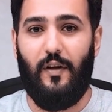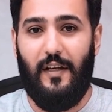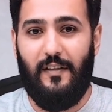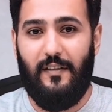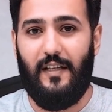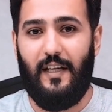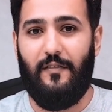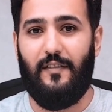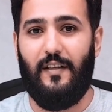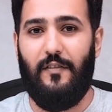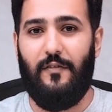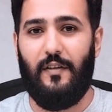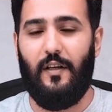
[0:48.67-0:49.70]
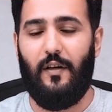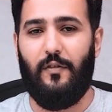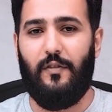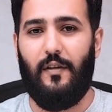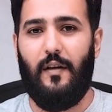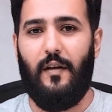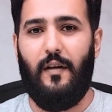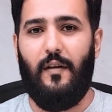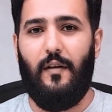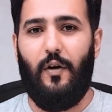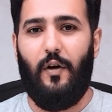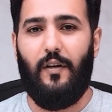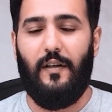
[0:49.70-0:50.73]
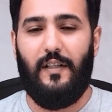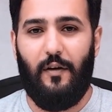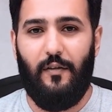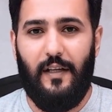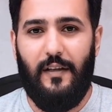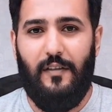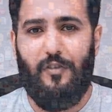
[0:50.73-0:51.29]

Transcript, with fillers: he saves his videos. Turns out it's